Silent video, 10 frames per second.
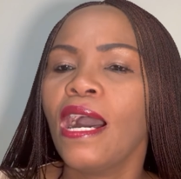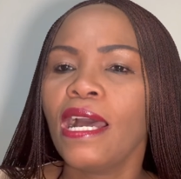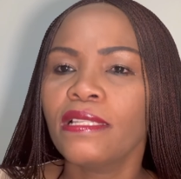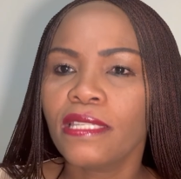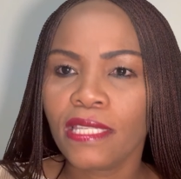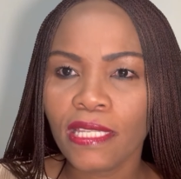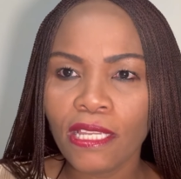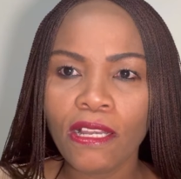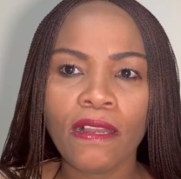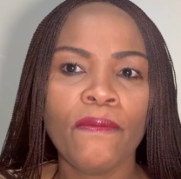
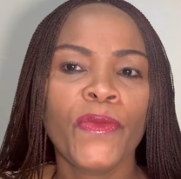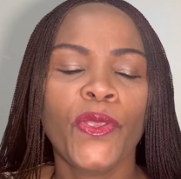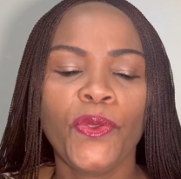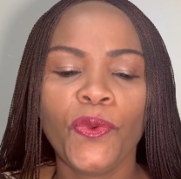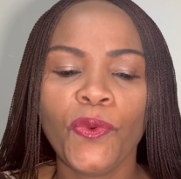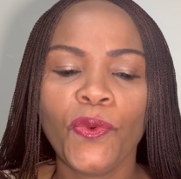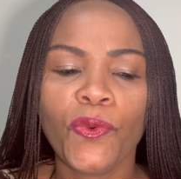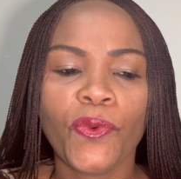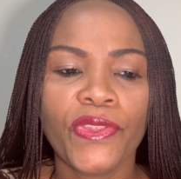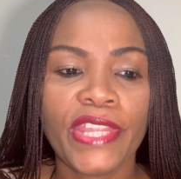until
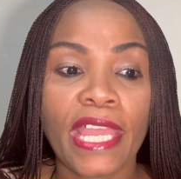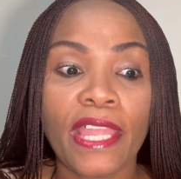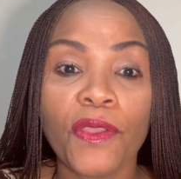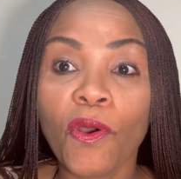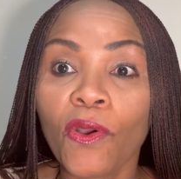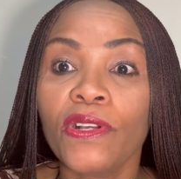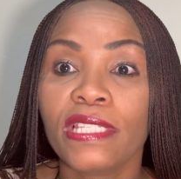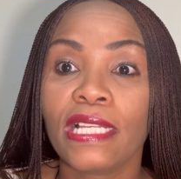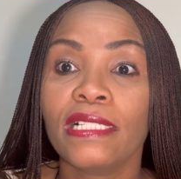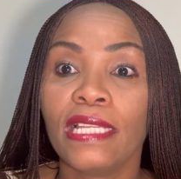your
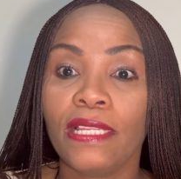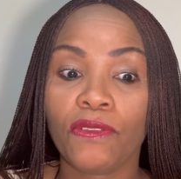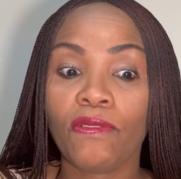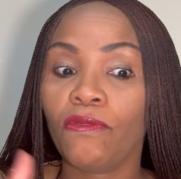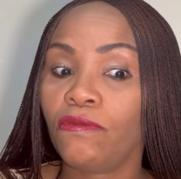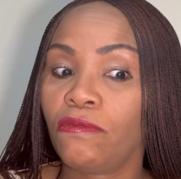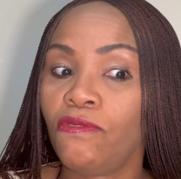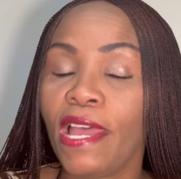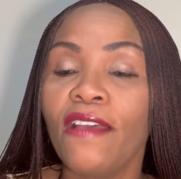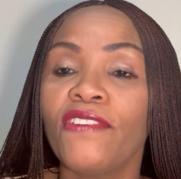consultant or
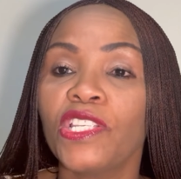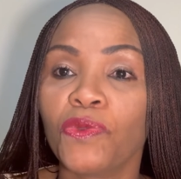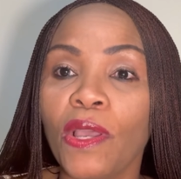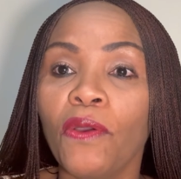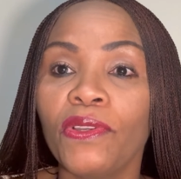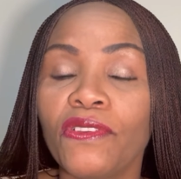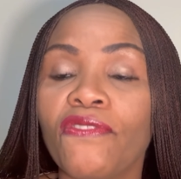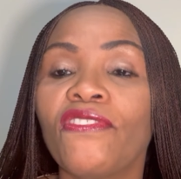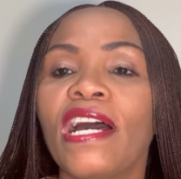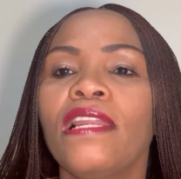whoever is working with your
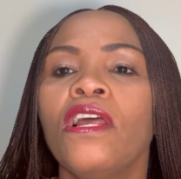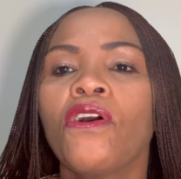file